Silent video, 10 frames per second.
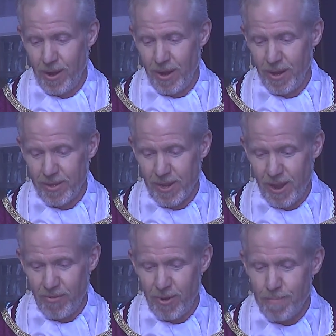I get to
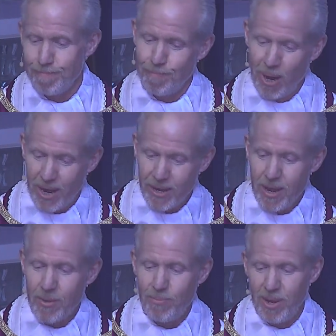heaven. But
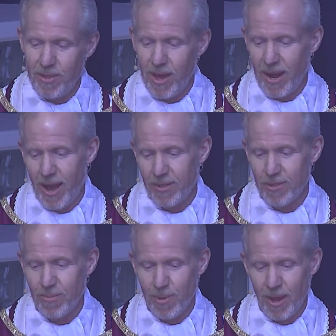be that as
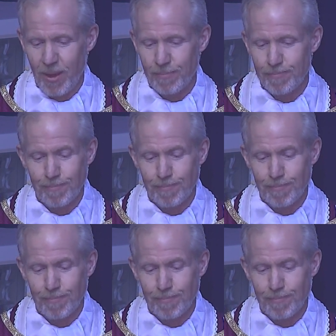it may,